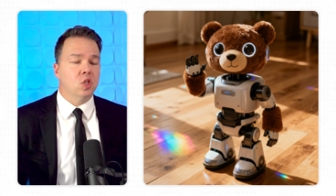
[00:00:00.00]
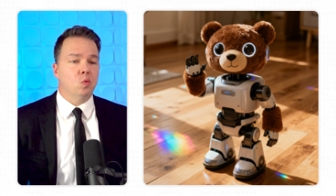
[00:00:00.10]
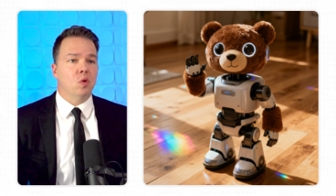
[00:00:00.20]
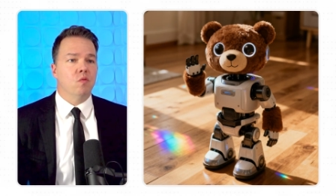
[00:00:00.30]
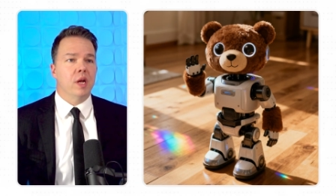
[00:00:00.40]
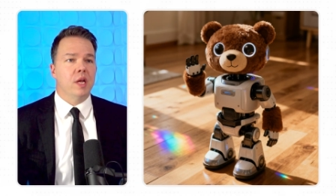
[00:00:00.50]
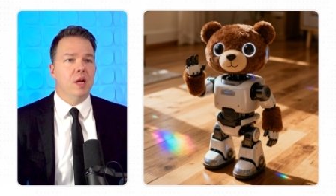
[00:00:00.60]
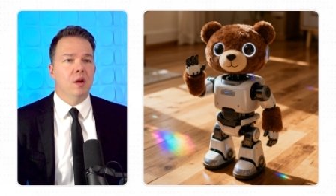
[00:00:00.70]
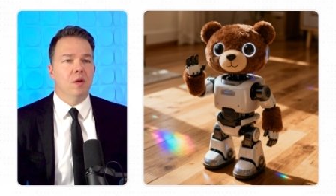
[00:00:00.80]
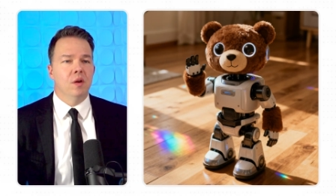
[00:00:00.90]
one right
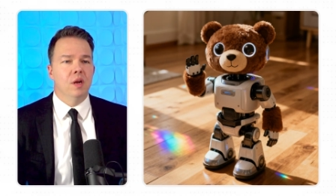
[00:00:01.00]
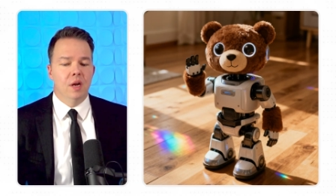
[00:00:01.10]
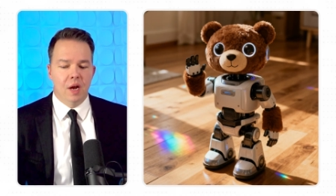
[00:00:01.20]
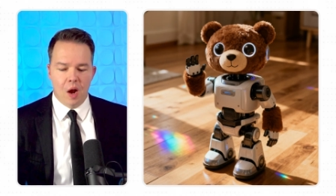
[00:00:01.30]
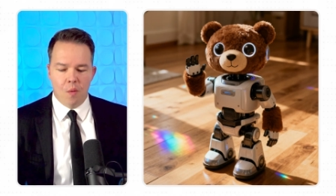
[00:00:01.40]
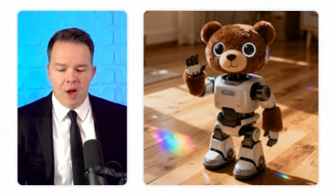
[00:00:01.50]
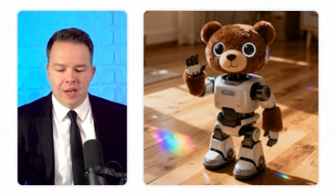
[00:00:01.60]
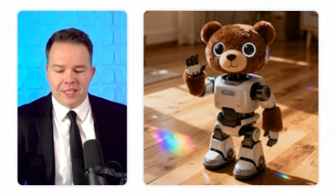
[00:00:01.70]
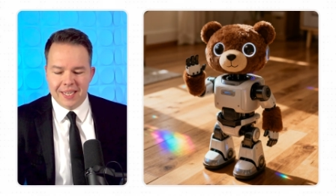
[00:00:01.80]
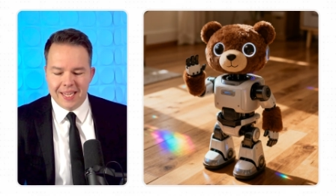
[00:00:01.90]
here. I
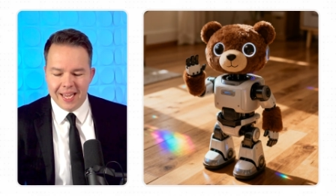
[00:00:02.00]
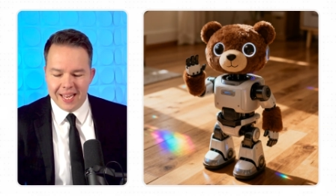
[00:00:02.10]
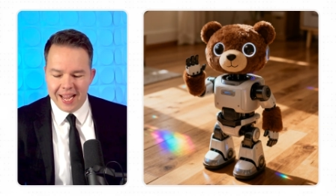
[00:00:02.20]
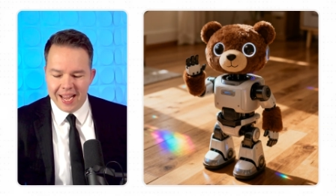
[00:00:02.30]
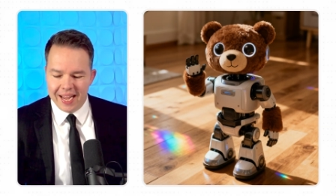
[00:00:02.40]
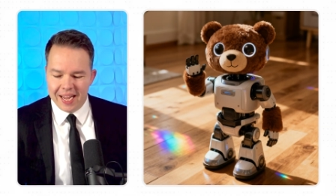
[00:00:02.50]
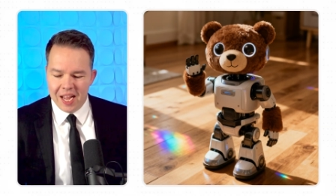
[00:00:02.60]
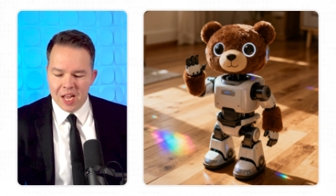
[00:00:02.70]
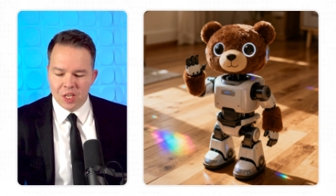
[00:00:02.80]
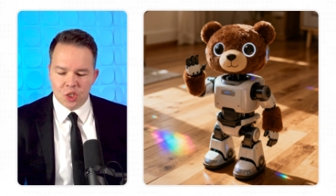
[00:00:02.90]
wanted to get a
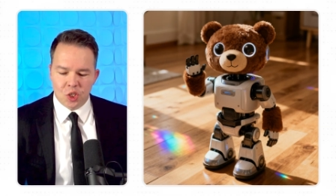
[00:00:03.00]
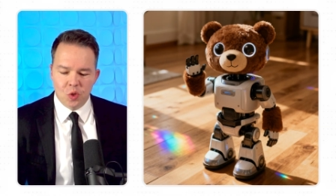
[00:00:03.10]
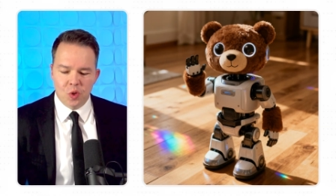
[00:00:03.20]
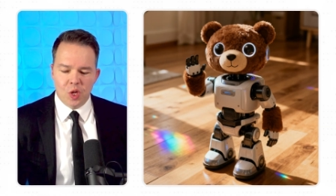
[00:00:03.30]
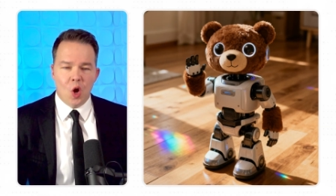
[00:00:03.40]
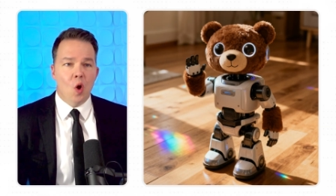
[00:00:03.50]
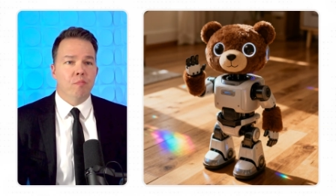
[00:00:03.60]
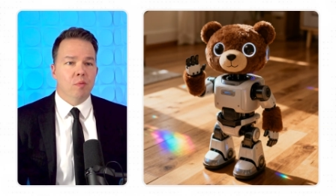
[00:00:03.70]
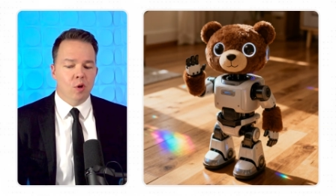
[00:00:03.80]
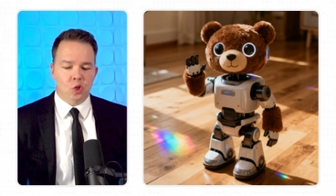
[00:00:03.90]
studio
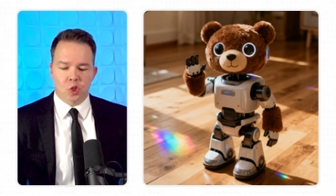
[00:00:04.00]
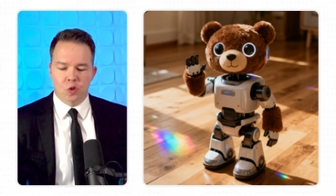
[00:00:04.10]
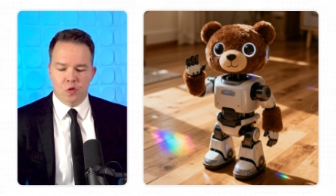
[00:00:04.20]
promotional